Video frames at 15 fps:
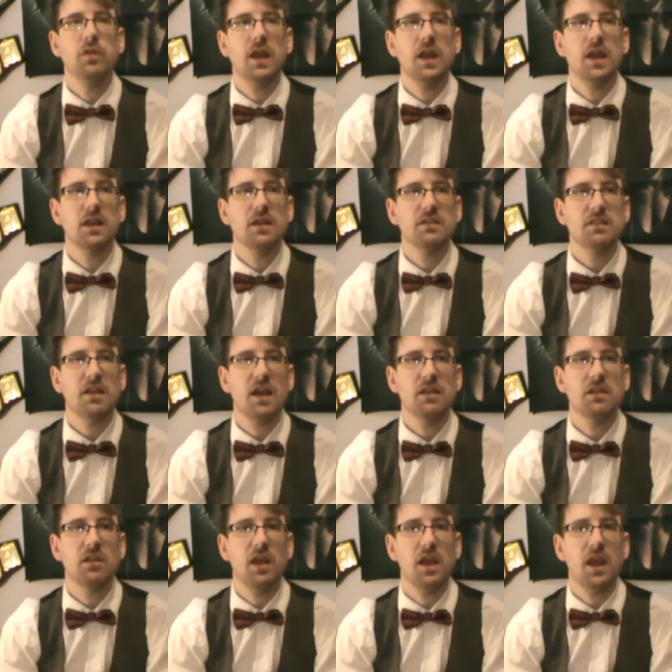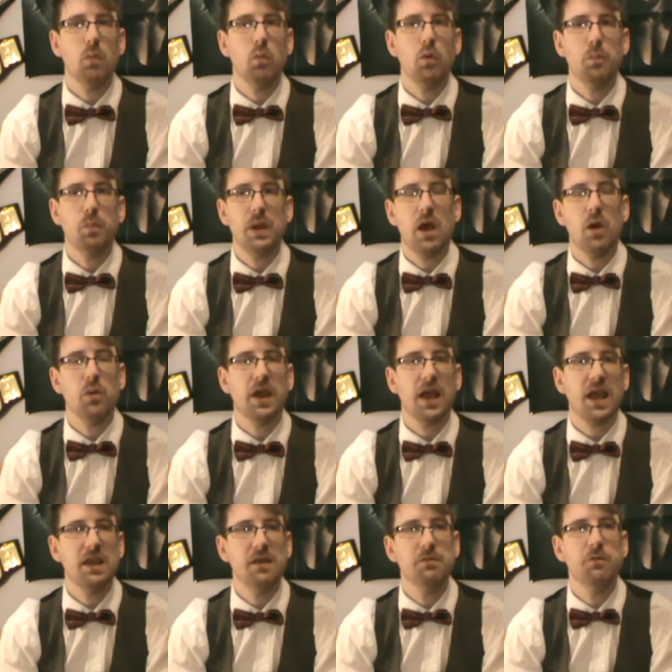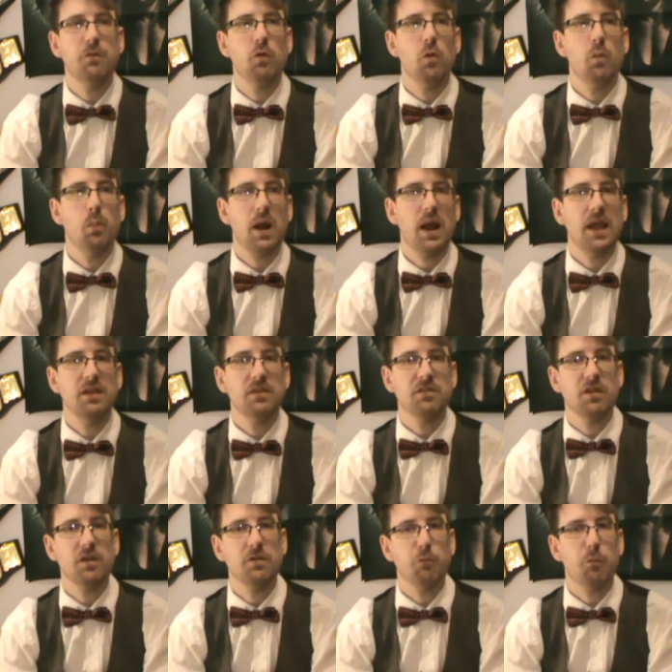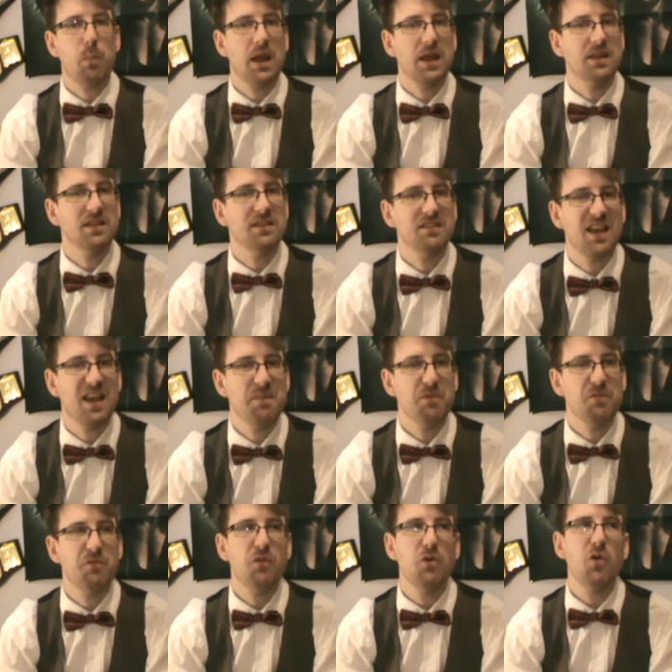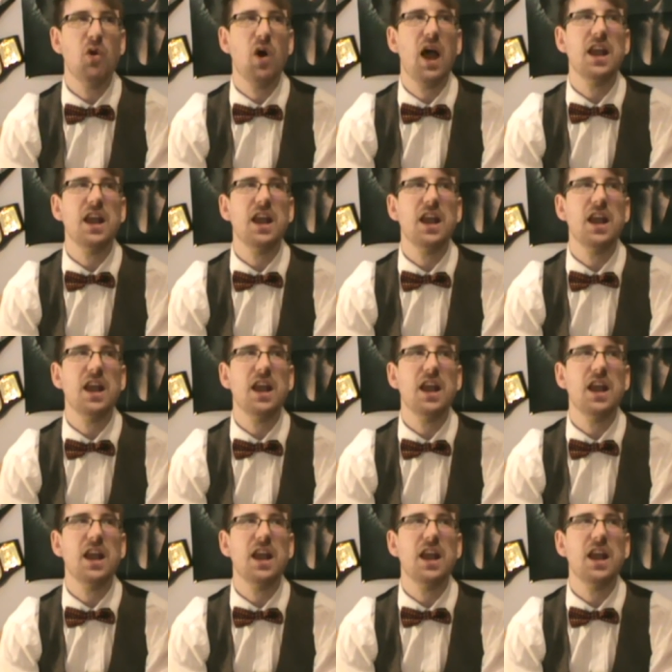It said that it would be okay for players that have played this game before,